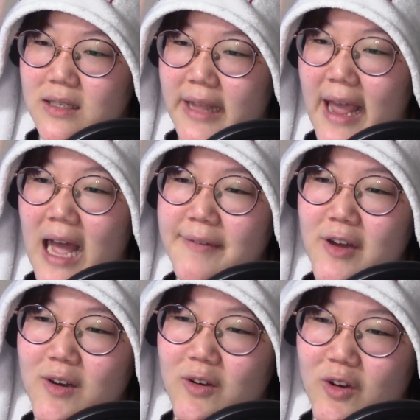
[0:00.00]
they have
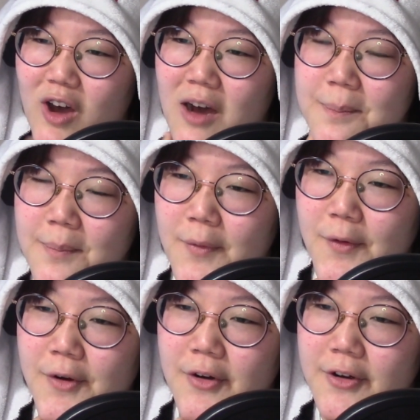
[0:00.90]
a lot
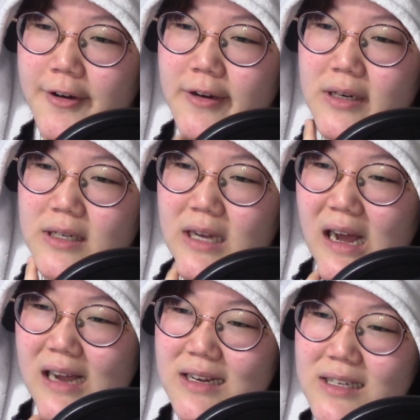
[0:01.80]
more
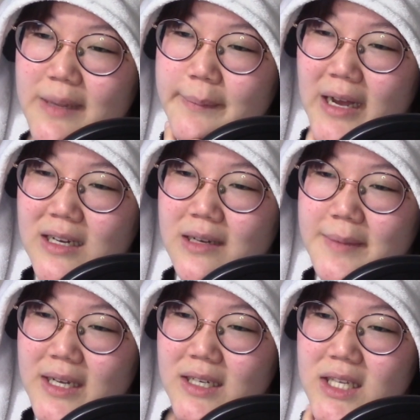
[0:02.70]
Akage, ah,
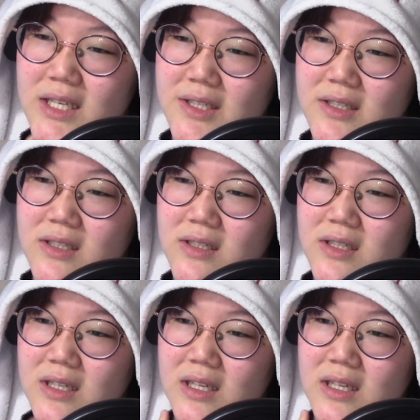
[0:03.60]
Akame ah, ga Kill,